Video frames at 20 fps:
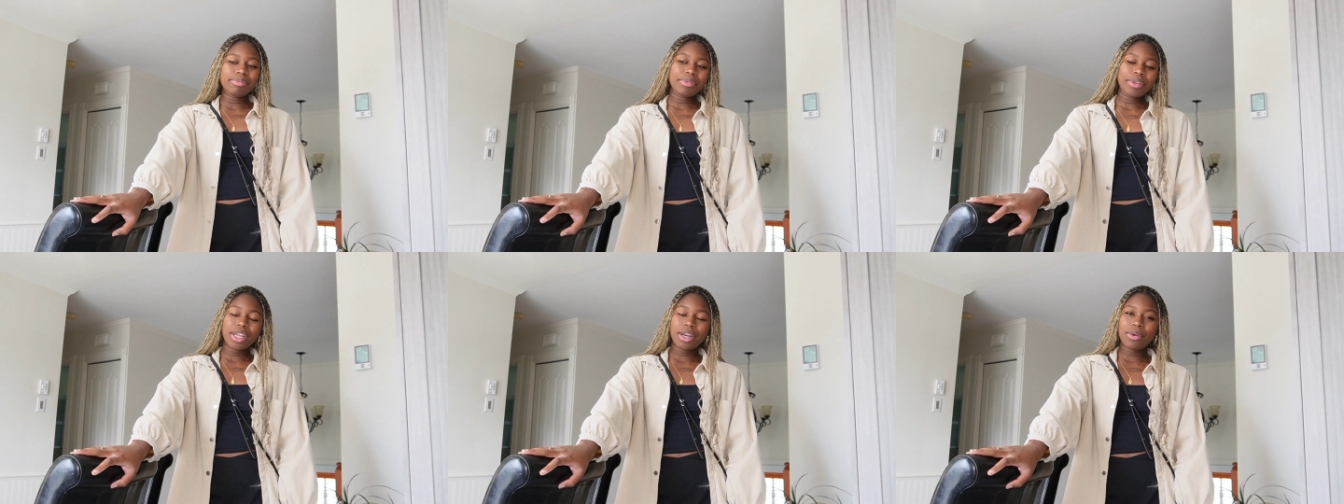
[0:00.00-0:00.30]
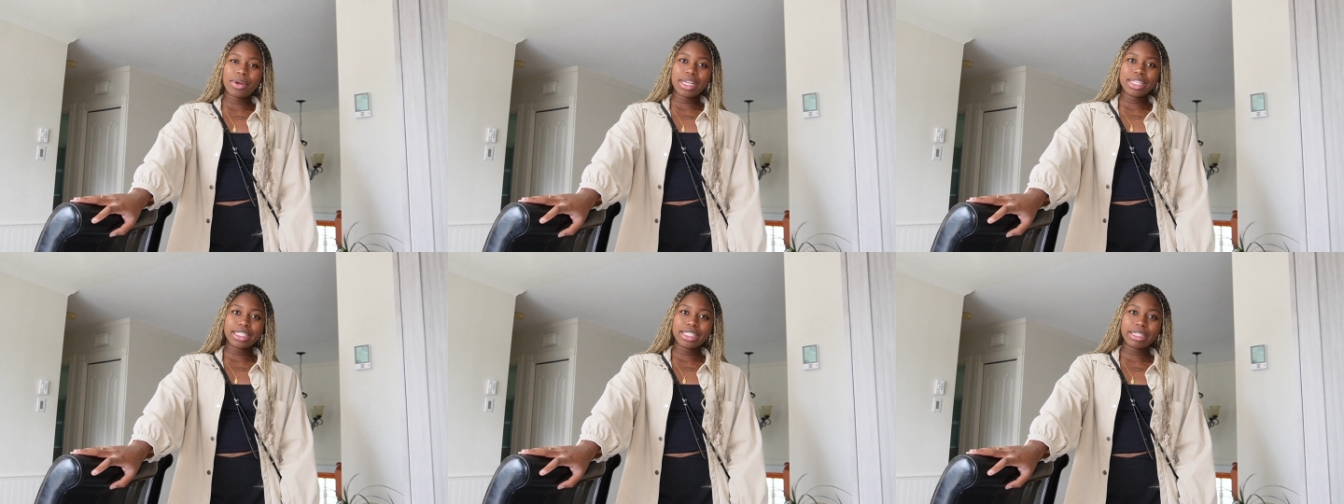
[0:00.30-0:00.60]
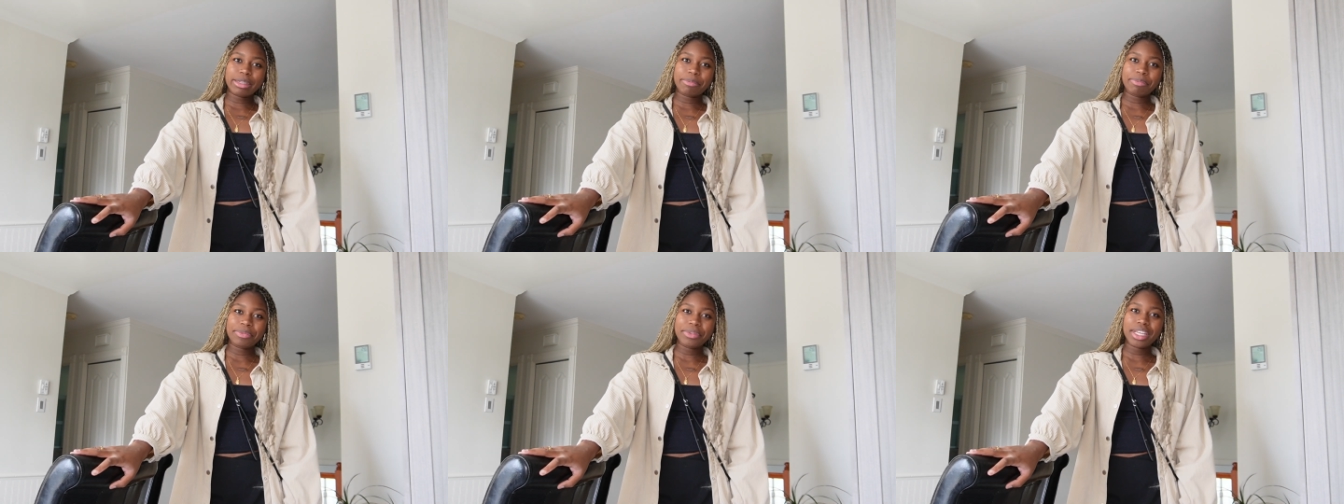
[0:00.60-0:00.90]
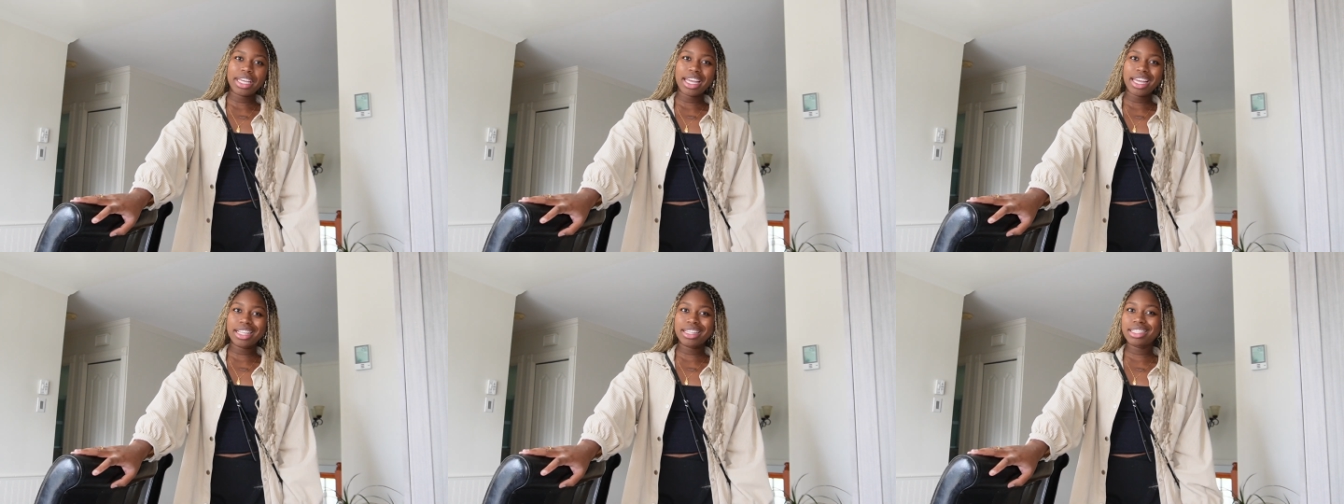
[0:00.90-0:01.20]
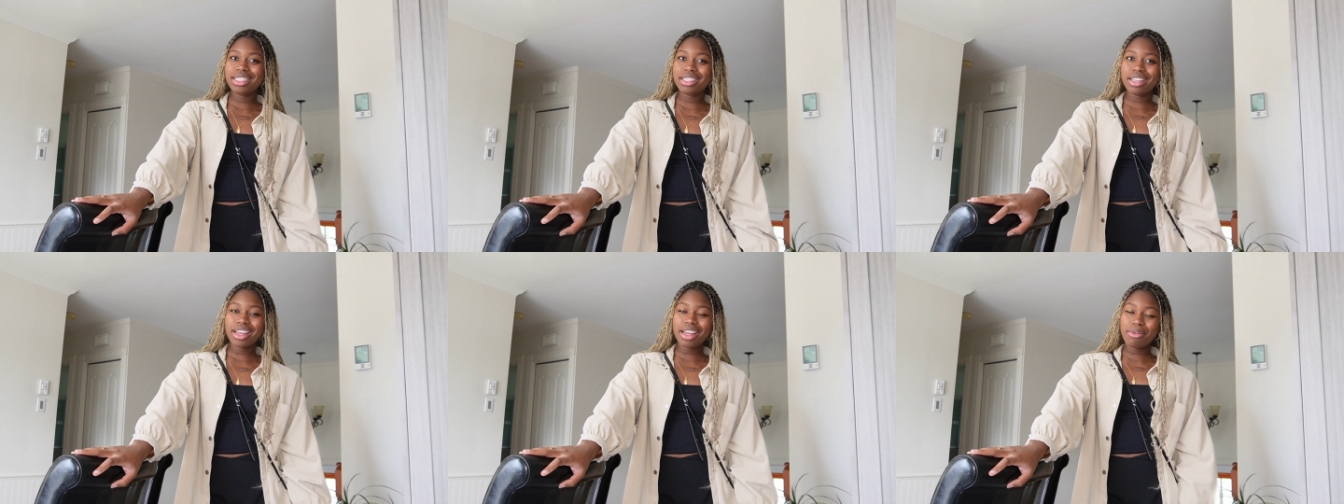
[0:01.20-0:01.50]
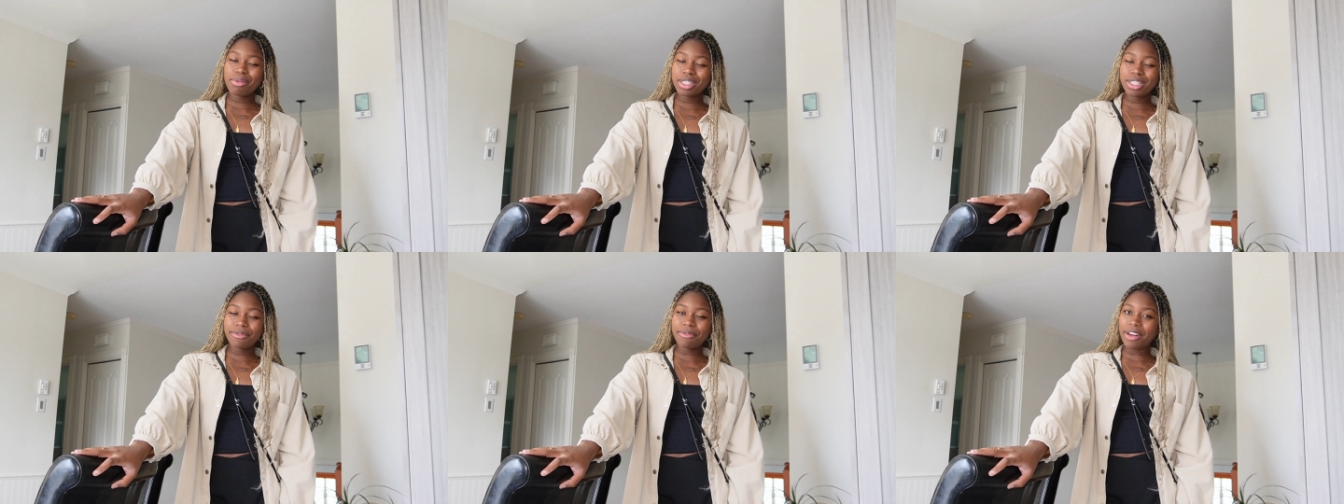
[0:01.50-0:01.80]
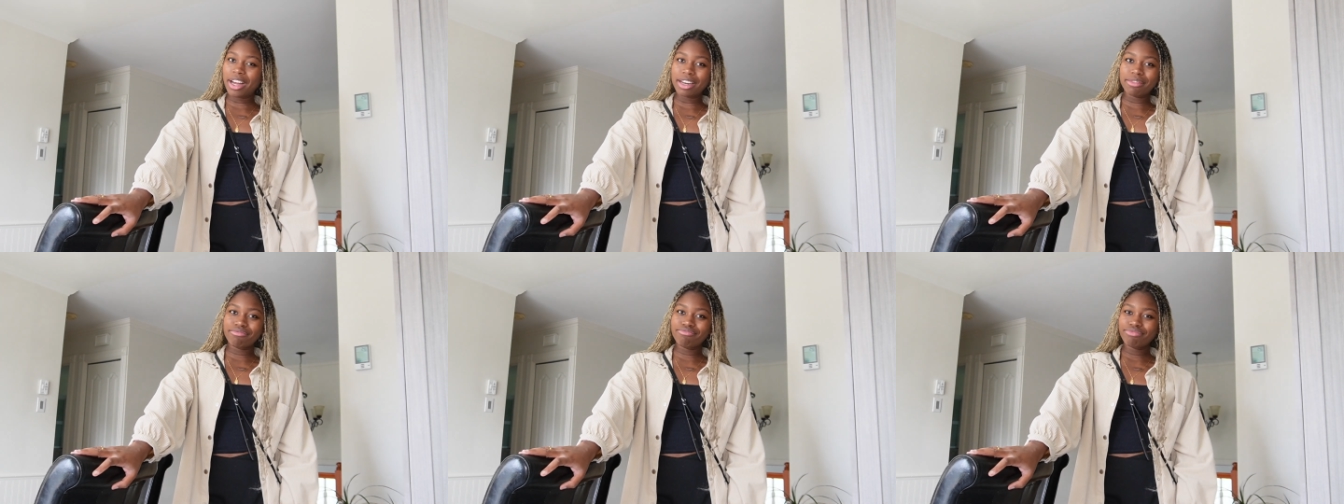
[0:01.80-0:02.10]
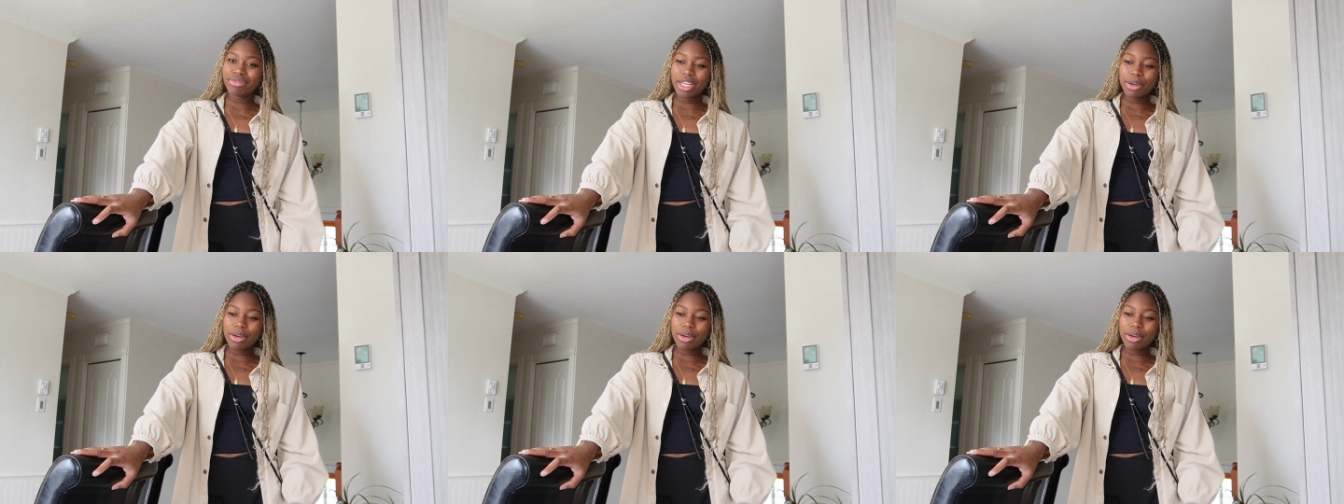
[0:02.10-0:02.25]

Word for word: Anyways, it was fun.